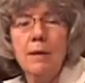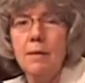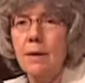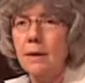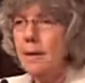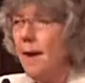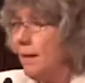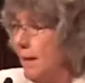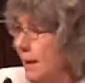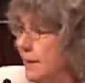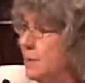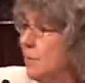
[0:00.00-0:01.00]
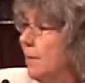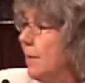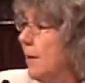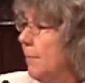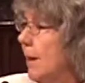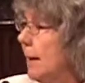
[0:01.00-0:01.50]
the Telex where
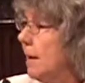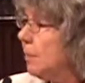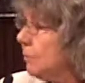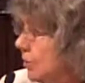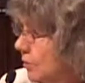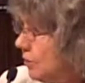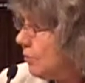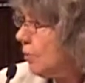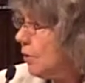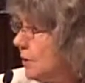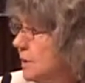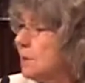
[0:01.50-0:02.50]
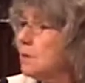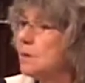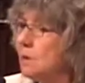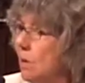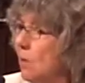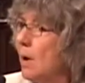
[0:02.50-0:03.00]
they make computer boards and
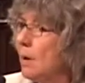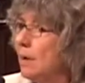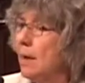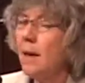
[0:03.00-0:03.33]
so on.